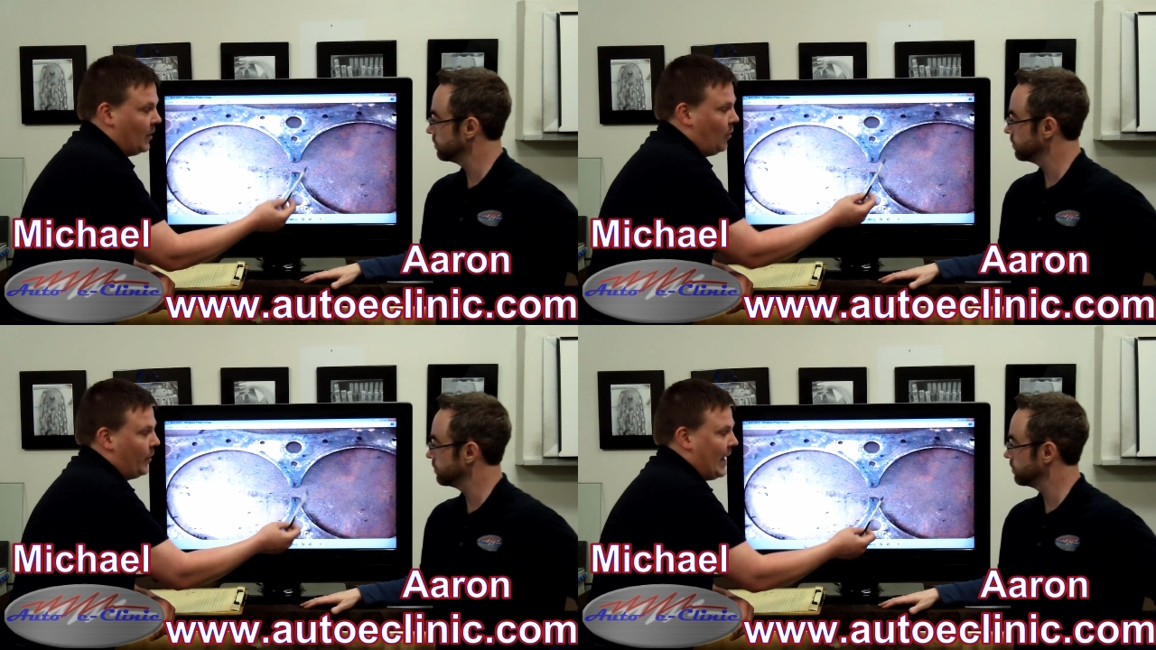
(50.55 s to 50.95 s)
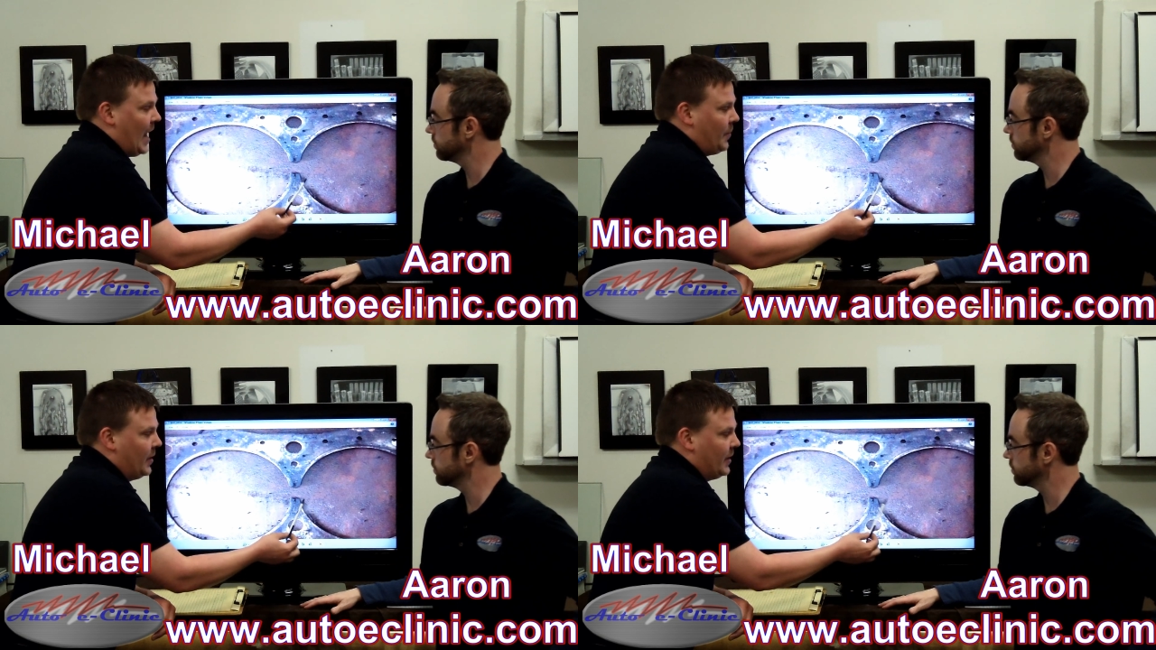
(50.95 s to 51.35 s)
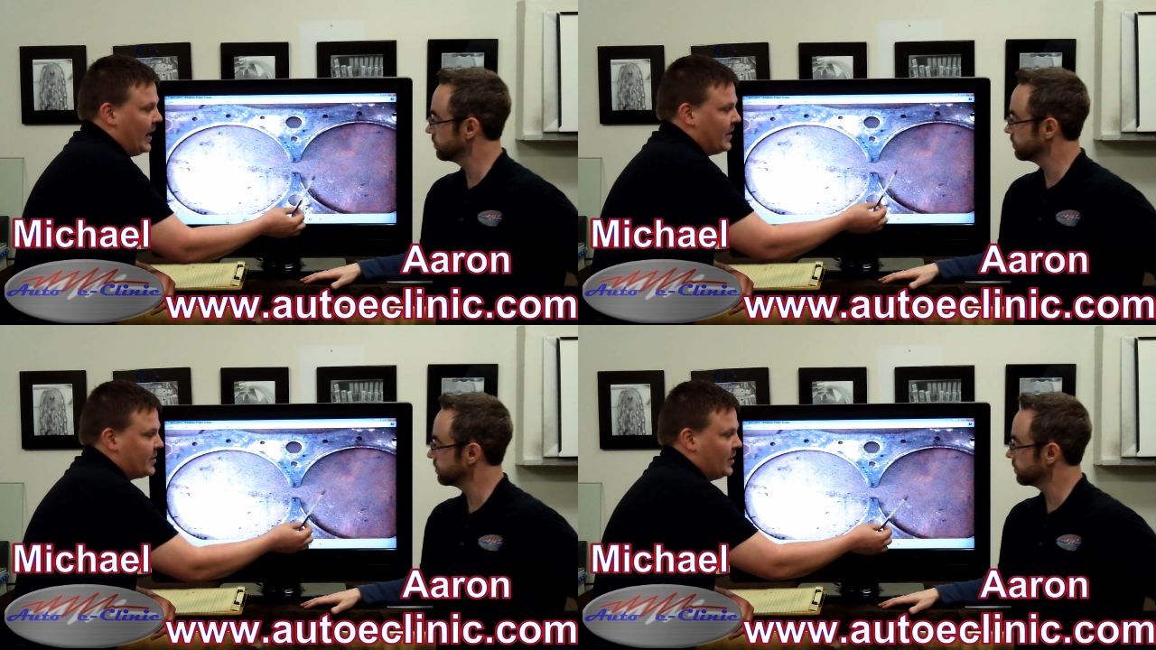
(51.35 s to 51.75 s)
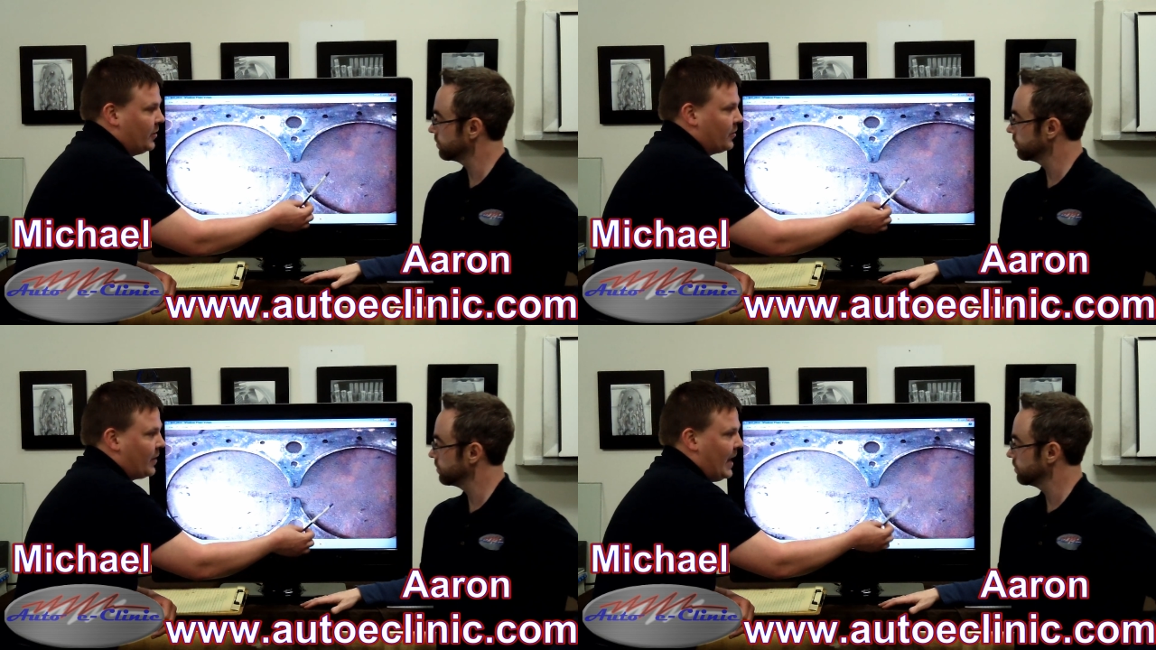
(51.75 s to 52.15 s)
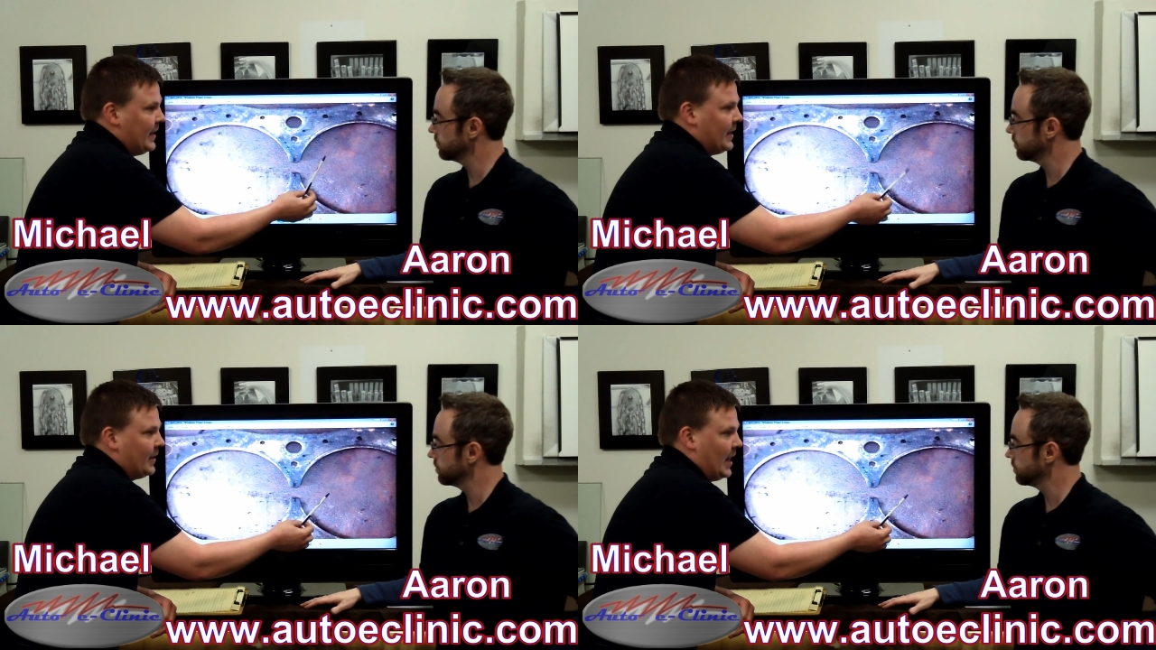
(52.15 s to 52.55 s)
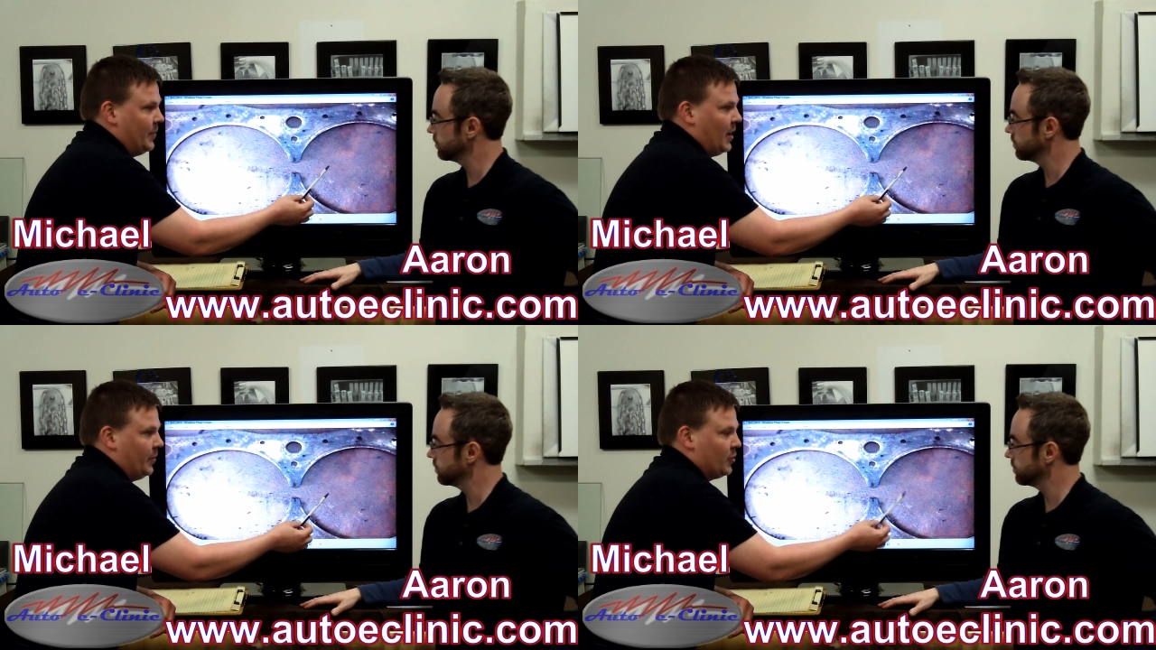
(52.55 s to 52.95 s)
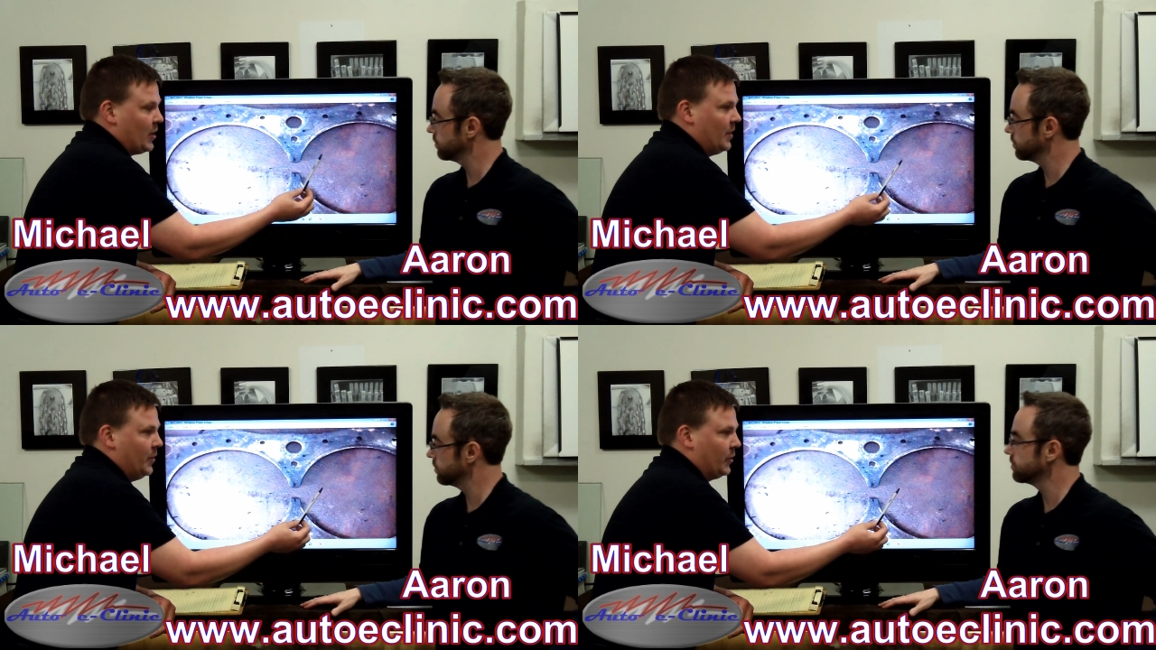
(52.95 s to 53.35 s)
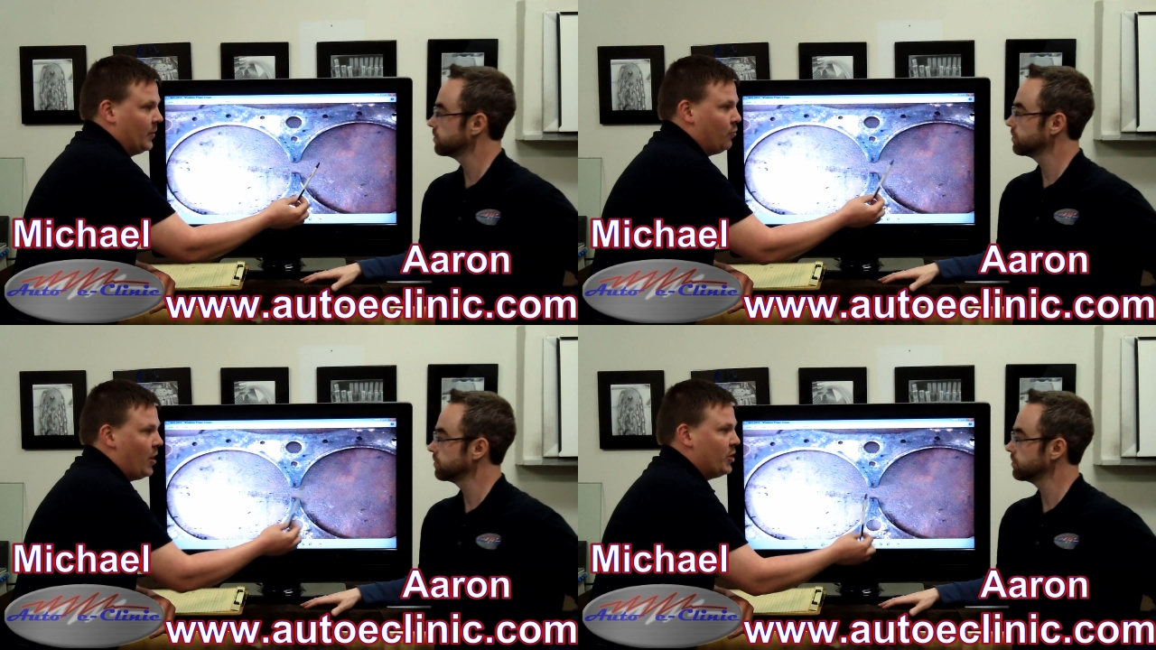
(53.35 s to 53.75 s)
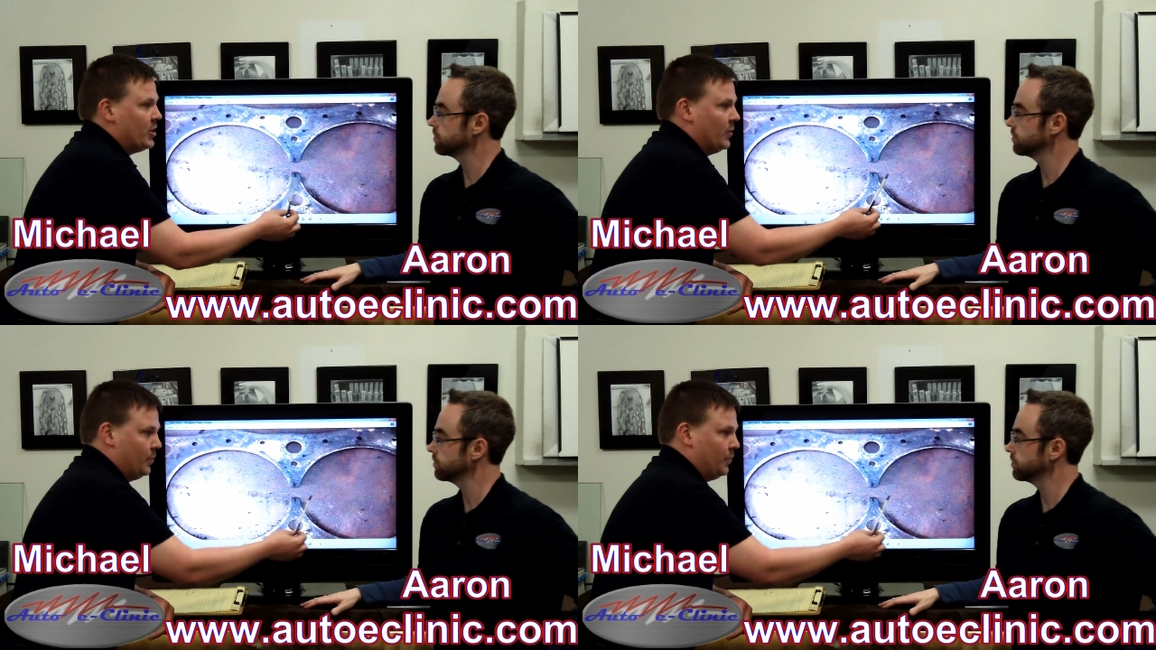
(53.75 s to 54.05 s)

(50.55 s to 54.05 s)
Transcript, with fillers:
Speaker 1: Now what would happen as cylinder 8 came up to try to build compression,